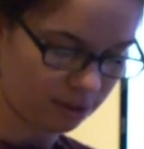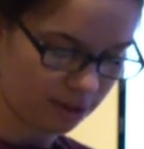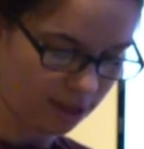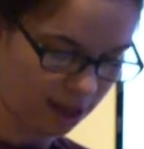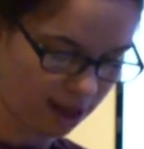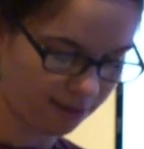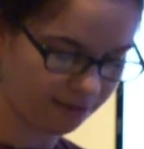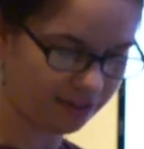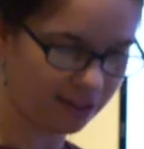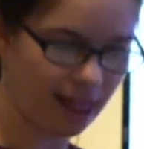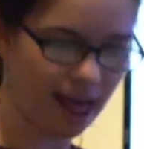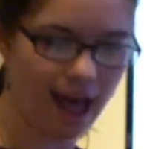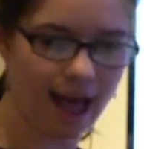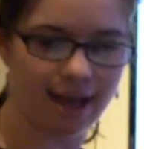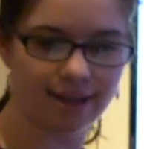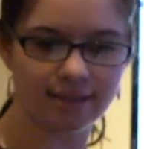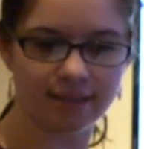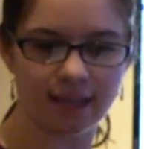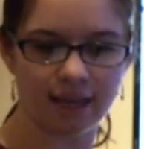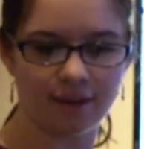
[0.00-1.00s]
of
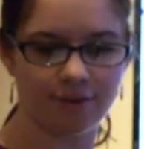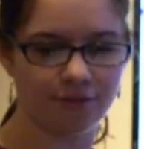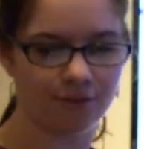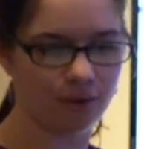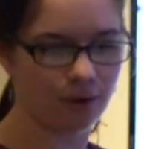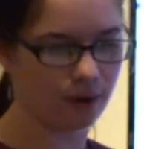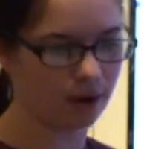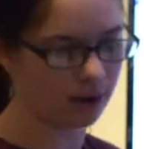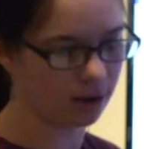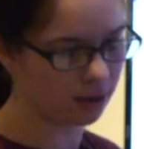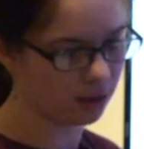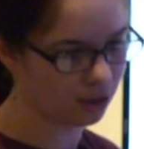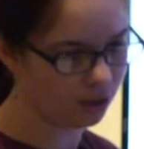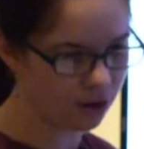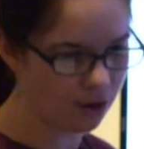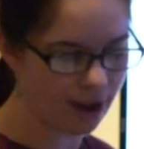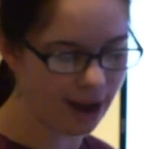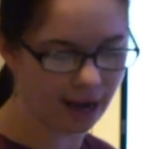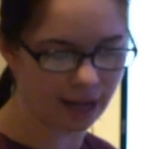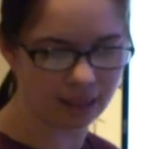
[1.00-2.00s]
class, like for,
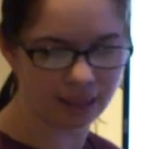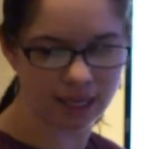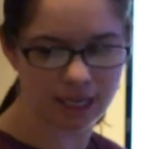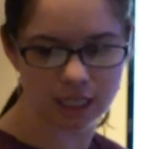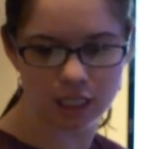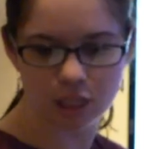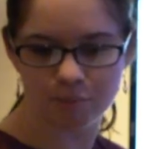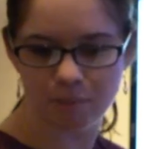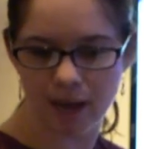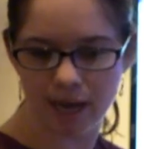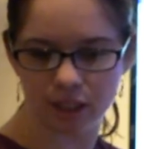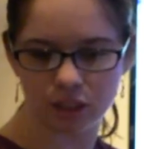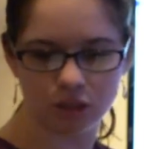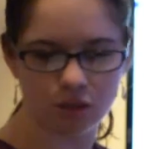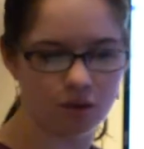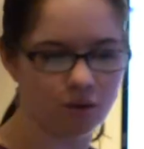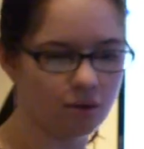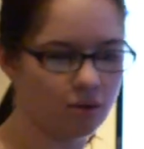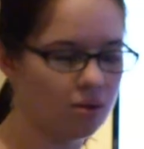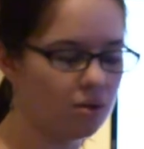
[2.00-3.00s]
anything
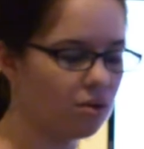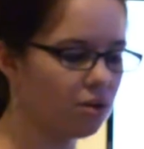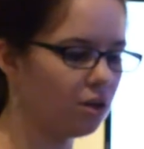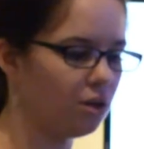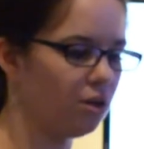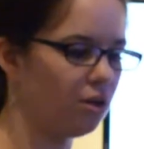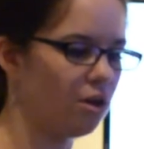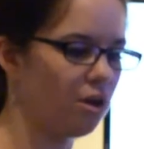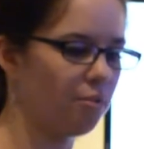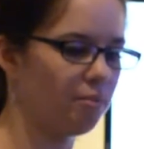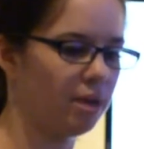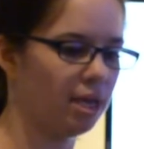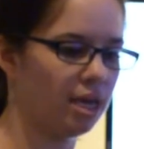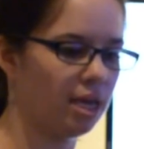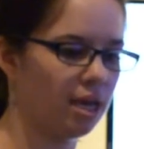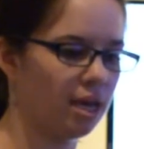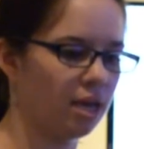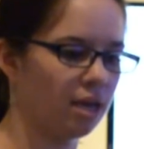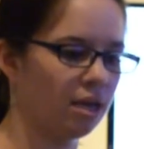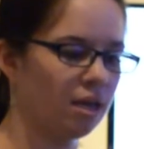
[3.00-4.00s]
special,
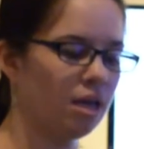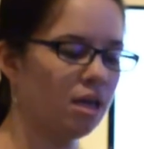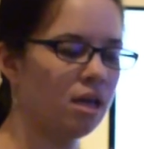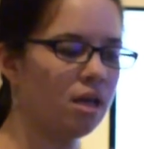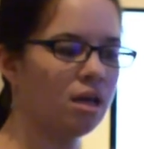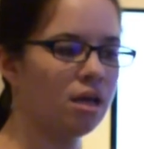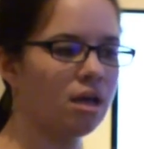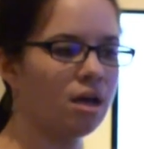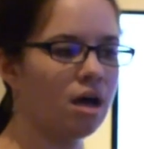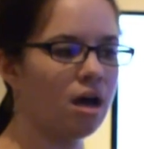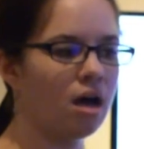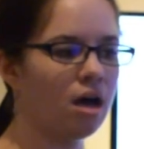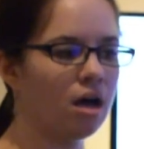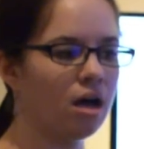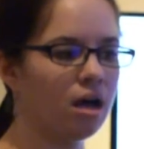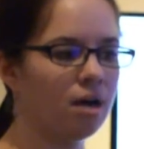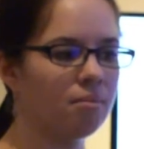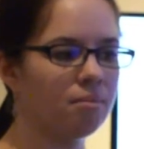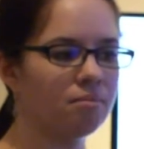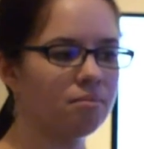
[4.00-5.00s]
meaning
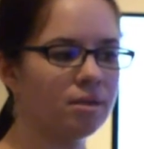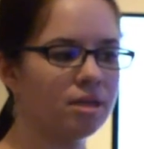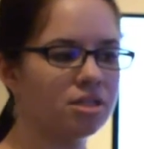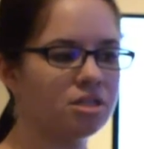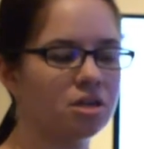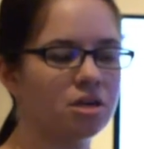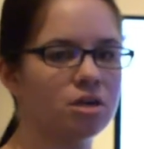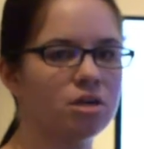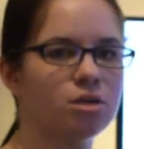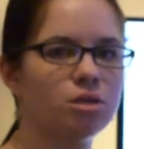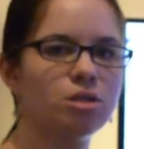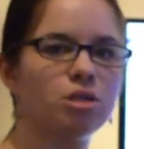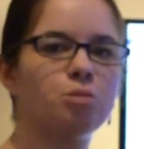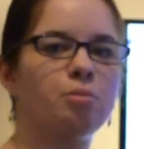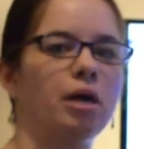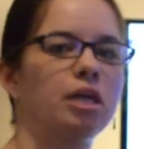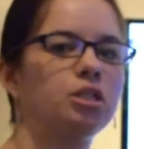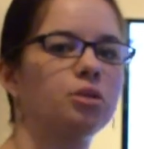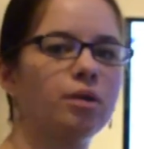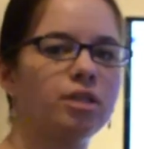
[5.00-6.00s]
is there
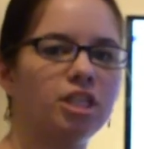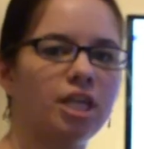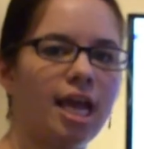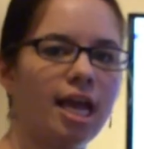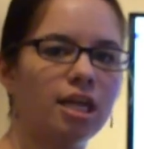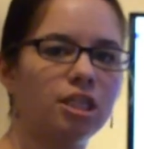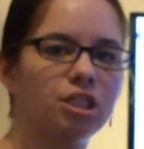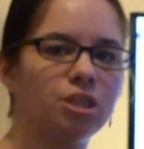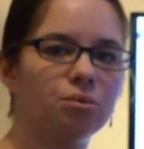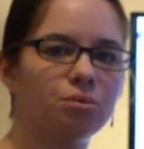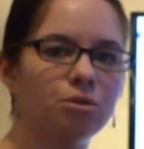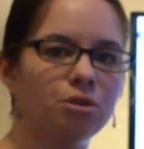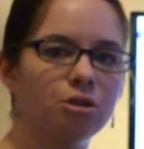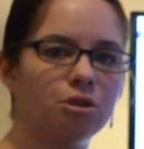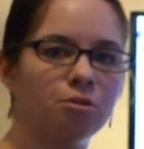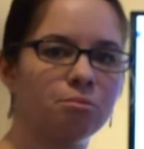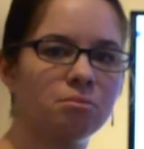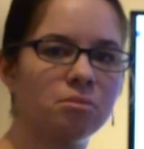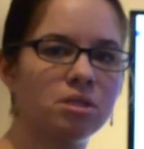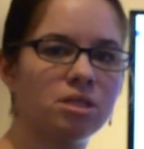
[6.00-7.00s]
special education
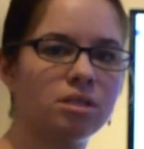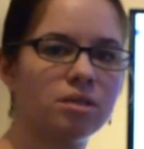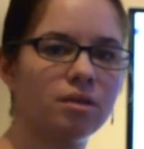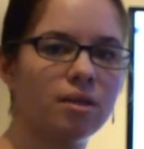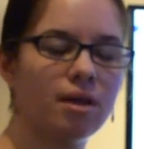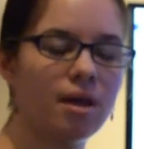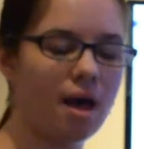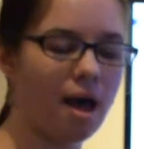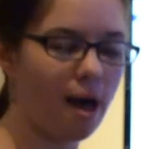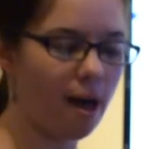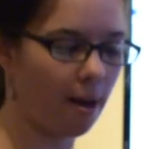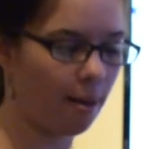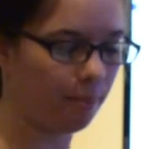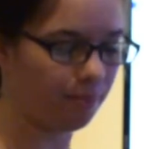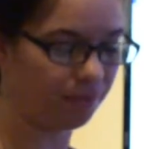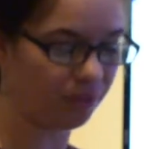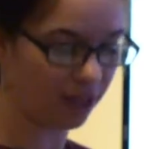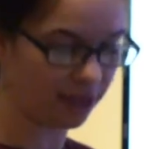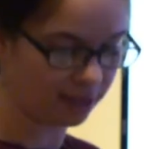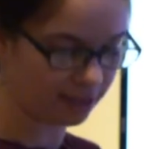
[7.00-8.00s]
rooms,
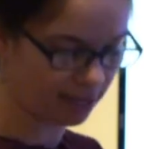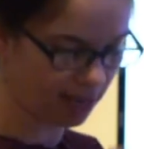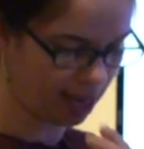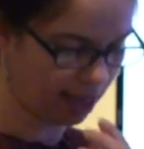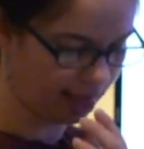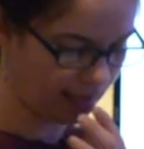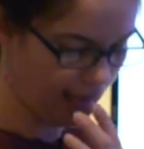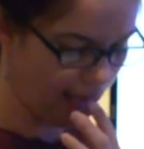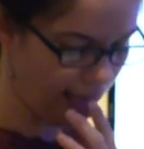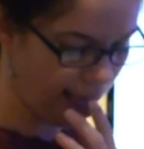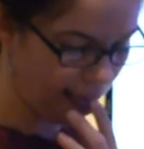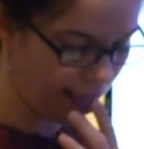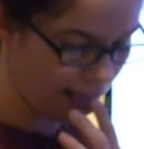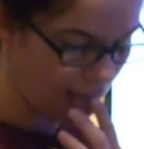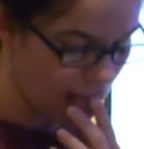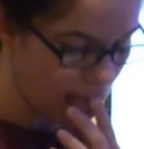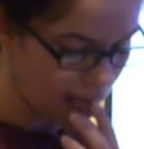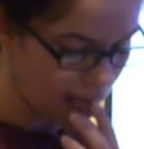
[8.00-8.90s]
things like that.